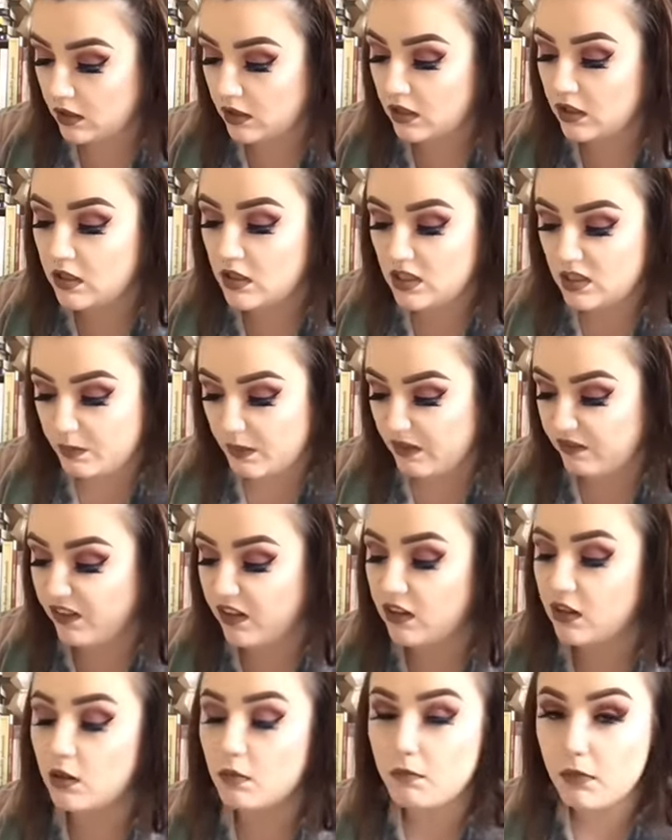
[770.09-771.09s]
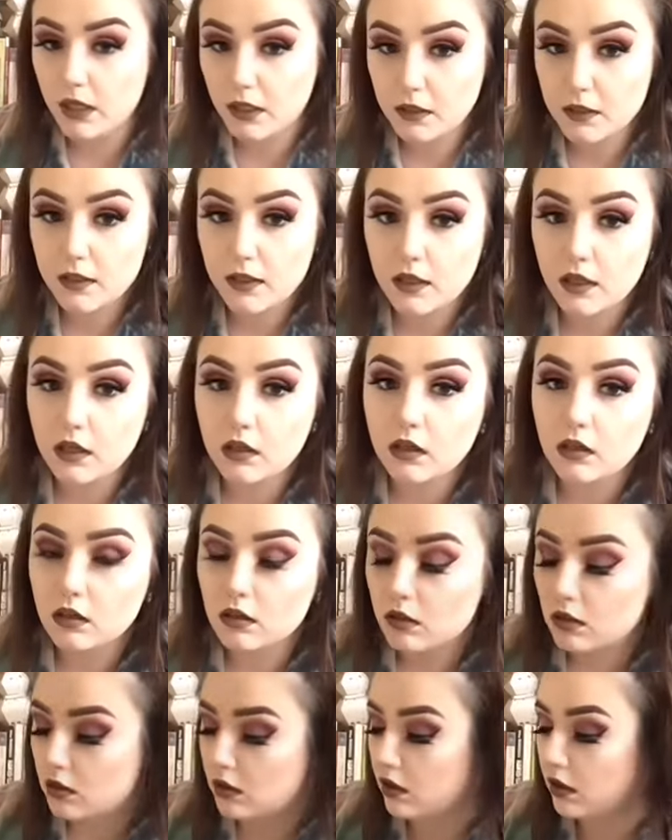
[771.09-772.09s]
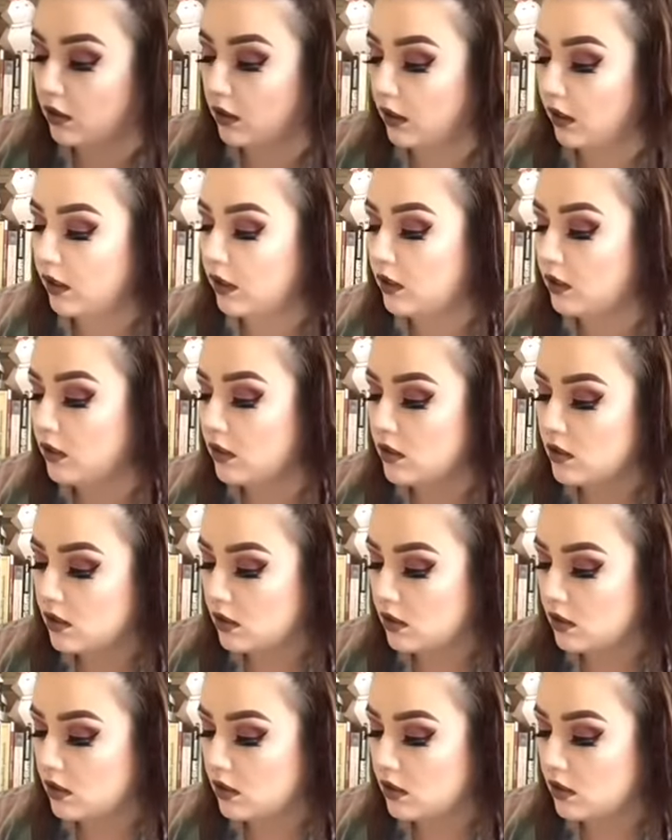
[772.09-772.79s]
He's being very commanding, again,